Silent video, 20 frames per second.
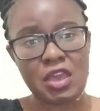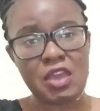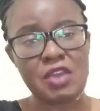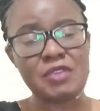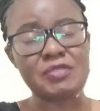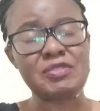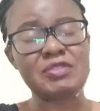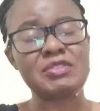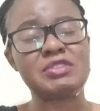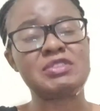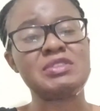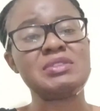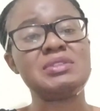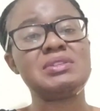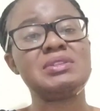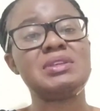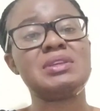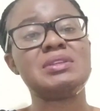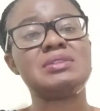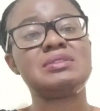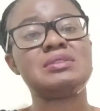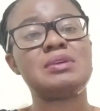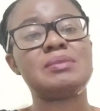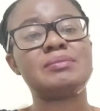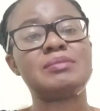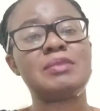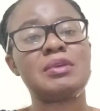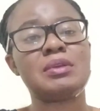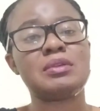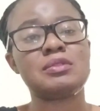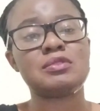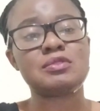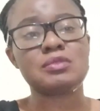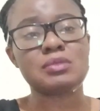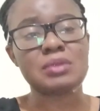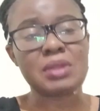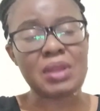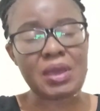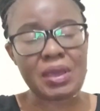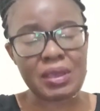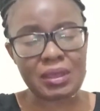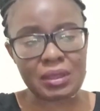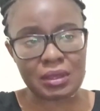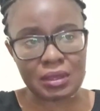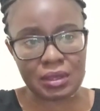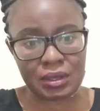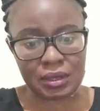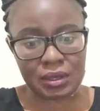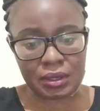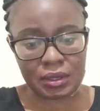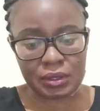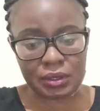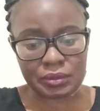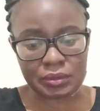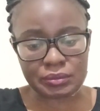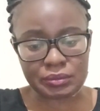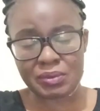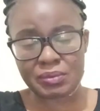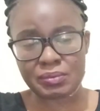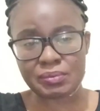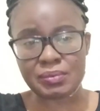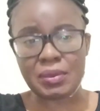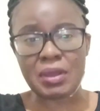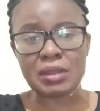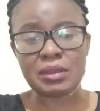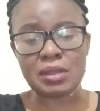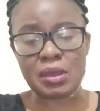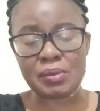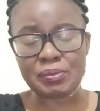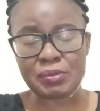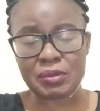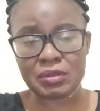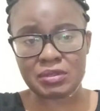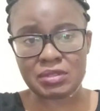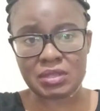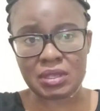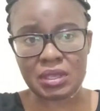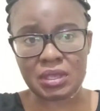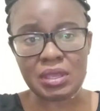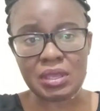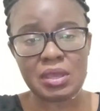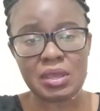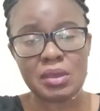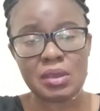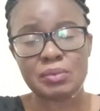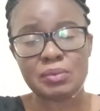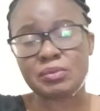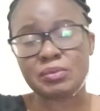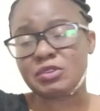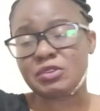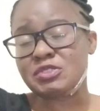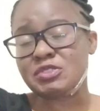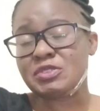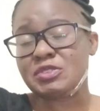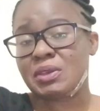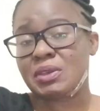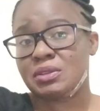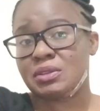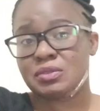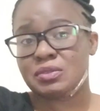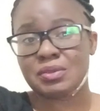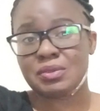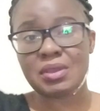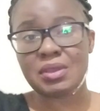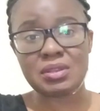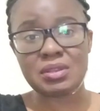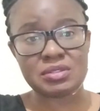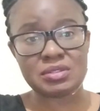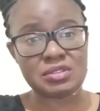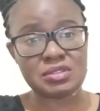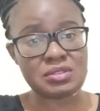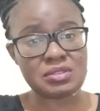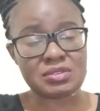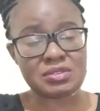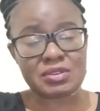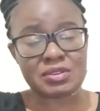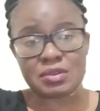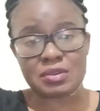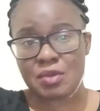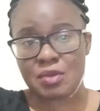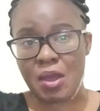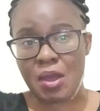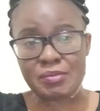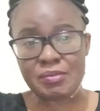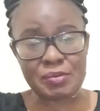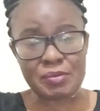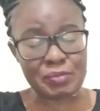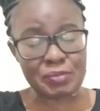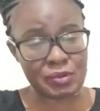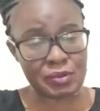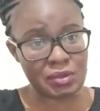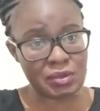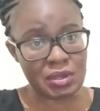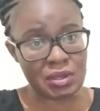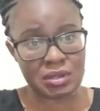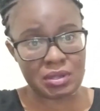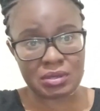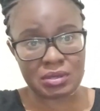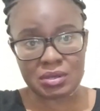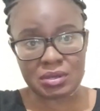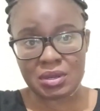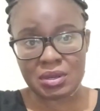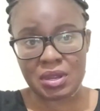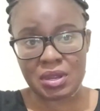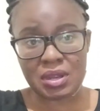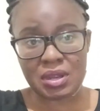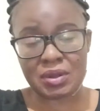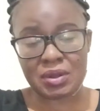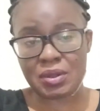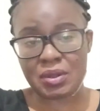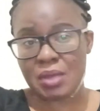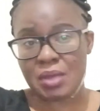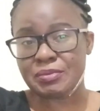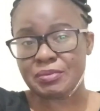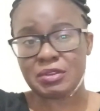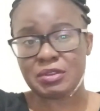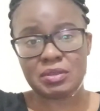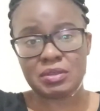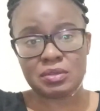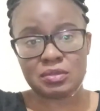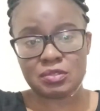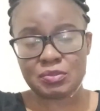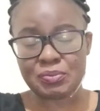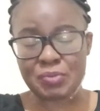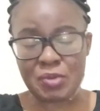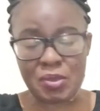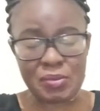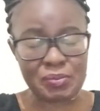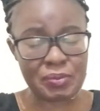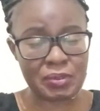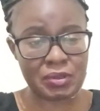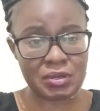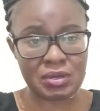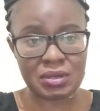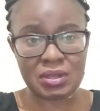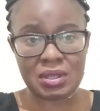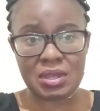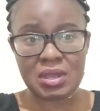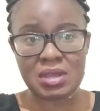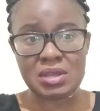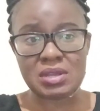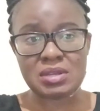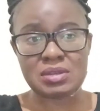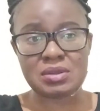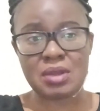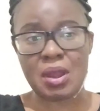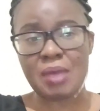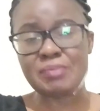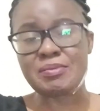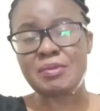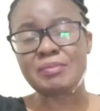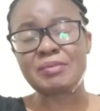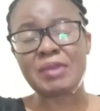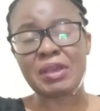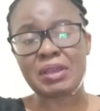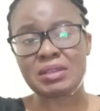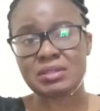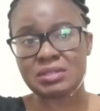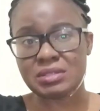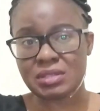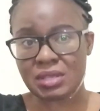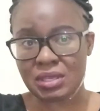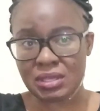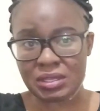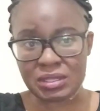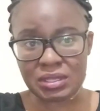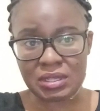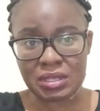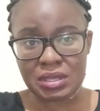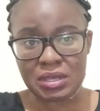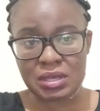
If you just need something to like wind up your day, what you can do is just grab a book, grab a newspaper, grab a magazine,